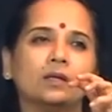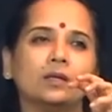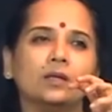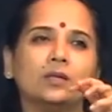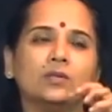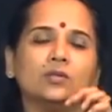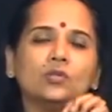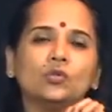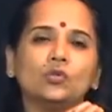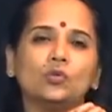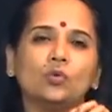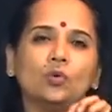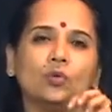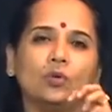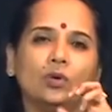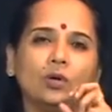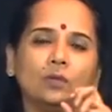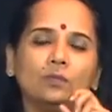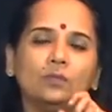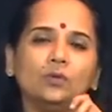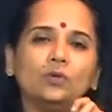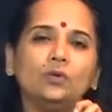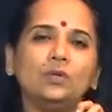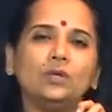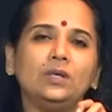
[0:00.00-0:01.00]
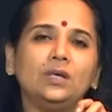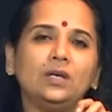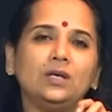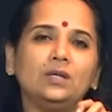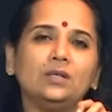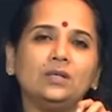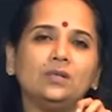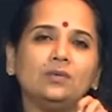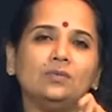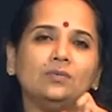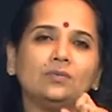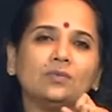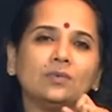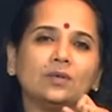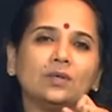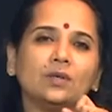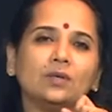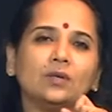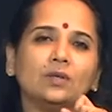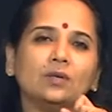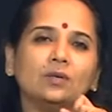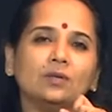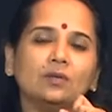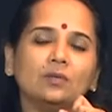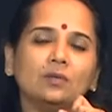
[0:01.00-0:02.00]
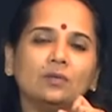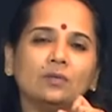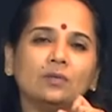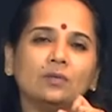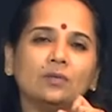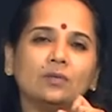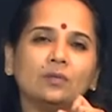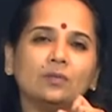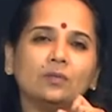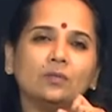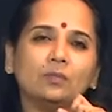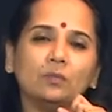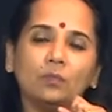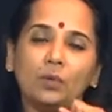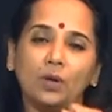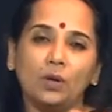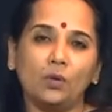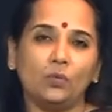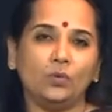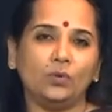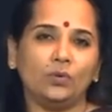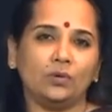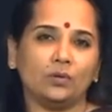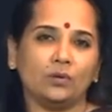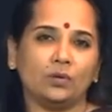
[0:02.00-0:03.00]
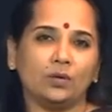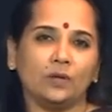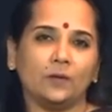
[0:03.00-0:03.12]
a strong communicative power.